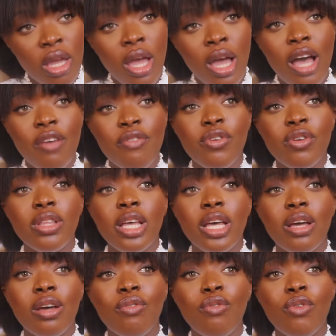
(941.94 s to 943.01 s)
I feel
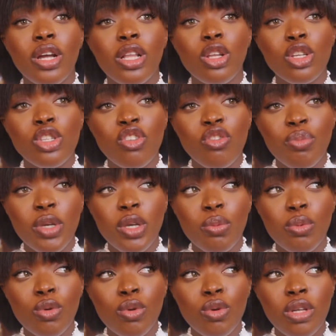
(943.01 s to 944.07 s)
like for a lot of
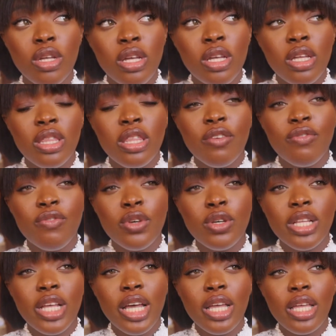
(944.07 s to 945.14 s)
people, they feel
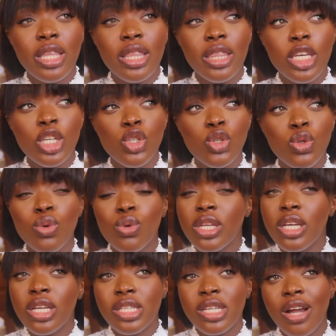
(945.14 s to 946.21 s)
like they should
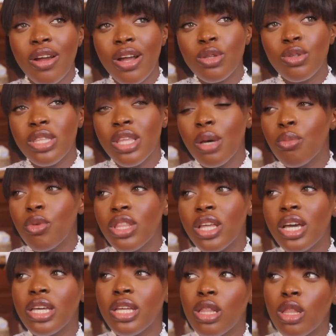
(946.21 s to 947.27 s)
only interact with their
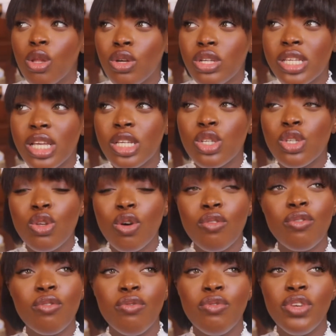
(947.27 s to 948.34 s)
mother-in-laws and
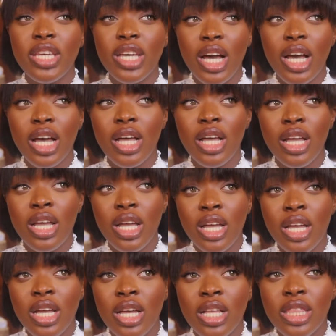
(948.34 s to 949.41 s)
stuff via
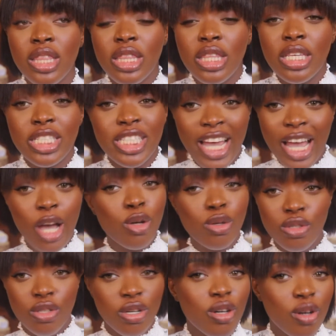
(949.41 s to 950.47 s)
the
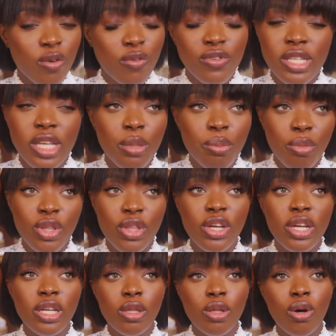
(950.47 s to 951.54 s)
child of said
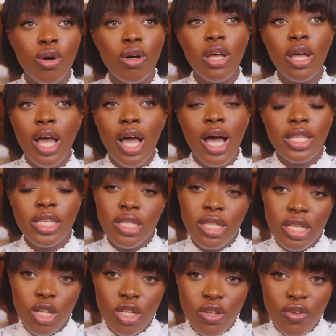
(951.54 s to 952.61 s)
mother-in-law. And in
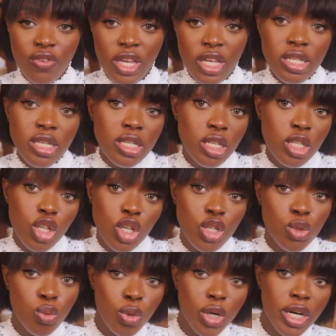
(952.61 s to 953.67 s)
a lot of cases, it
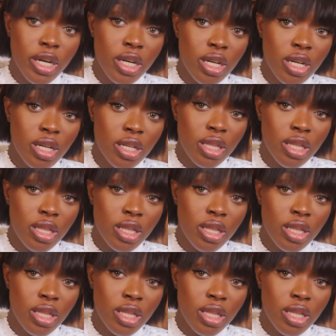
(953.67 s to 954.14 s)
does work.